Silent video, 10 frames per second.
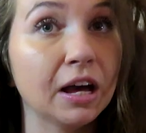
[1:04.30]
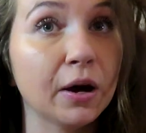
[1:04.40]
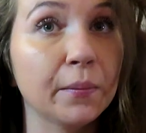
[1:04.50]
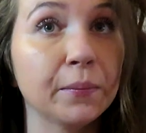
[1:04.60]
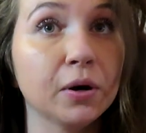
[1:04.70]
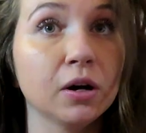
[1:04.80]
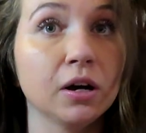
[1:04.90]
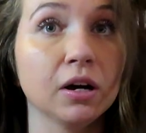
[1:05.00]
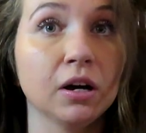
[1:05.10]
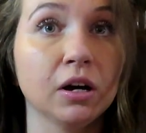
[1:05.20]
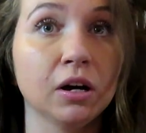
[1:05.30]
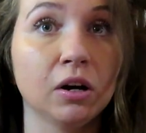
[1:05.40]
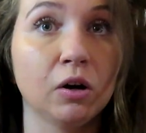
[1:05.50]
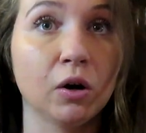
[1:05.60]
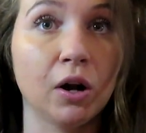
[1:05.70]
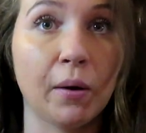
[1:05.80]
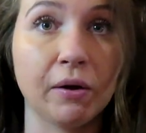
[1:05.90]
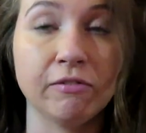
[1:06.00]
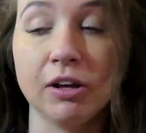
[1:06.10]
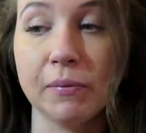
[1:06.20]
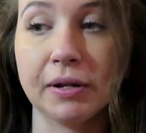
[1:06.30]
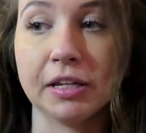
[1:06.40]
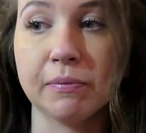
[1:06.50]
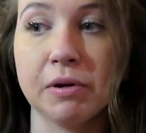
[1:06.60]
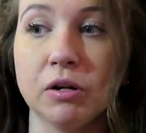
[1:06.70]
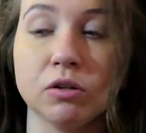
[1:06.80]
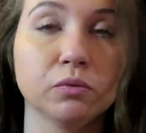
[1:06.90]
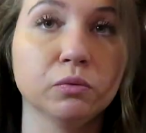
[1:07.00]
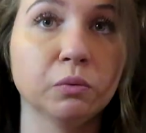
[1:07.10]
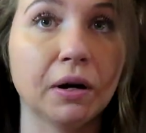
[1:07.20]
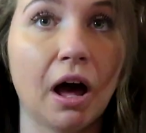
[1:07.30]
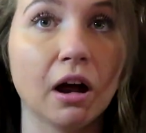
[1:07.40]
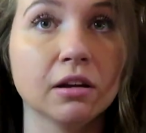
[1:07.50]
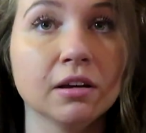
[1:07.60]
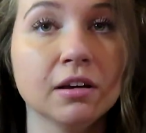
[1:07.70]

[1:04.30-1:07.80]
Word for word: them on how I feel about them and whatnot.